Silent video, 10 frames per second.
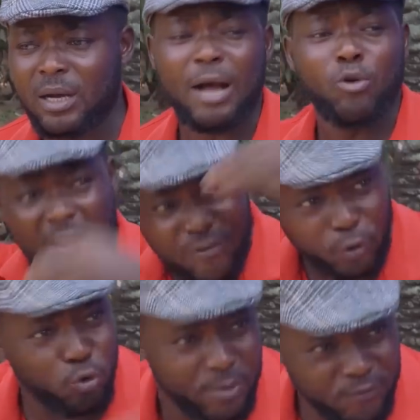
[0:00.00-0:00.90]
I go lie
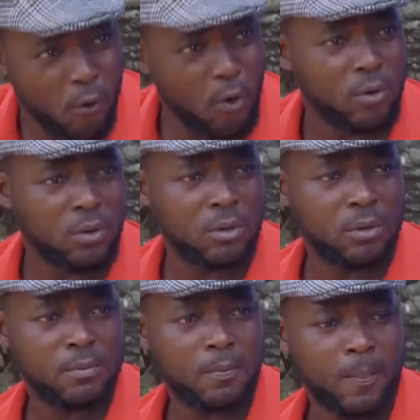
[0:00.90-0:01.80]
for you before.
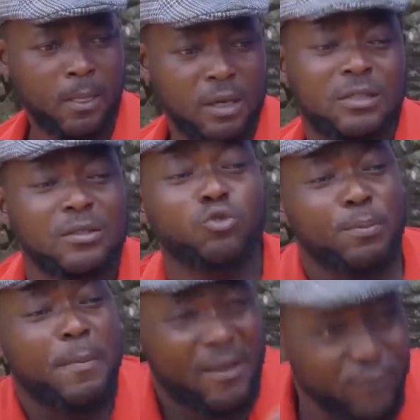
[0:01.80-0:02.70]

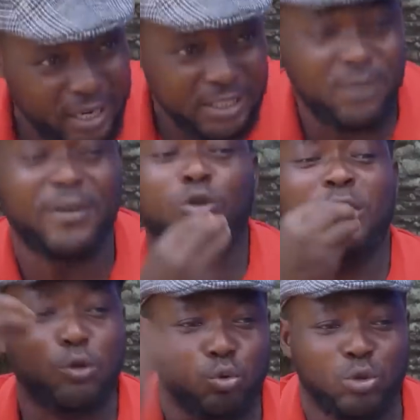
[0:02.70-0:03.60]
You be my friend. If I
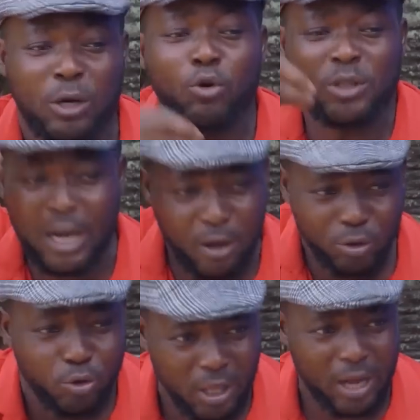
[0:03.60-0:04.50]
not tell you the truth, I no go tell her. I no go